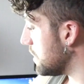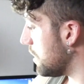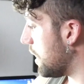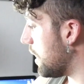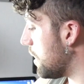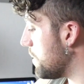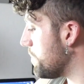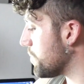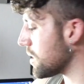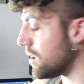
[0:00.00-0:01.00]

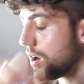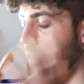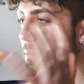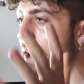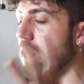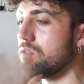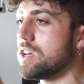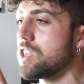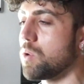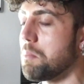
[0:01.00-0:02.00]
Oh man, I really
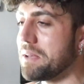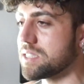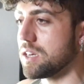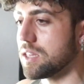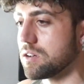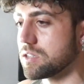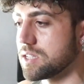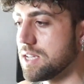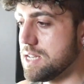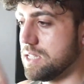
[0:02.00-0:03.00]
don't want to miss anything, because
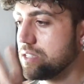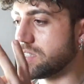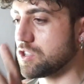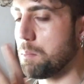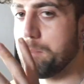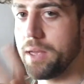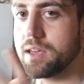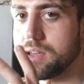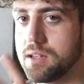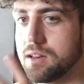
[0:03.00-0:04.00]
this is such a
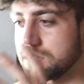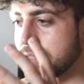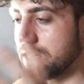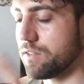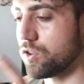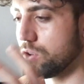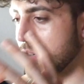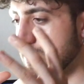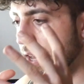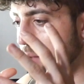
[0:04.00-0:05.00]
big,
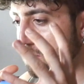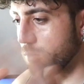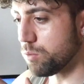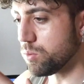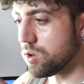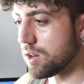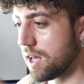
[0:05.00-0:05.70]
significant, yeah, moment.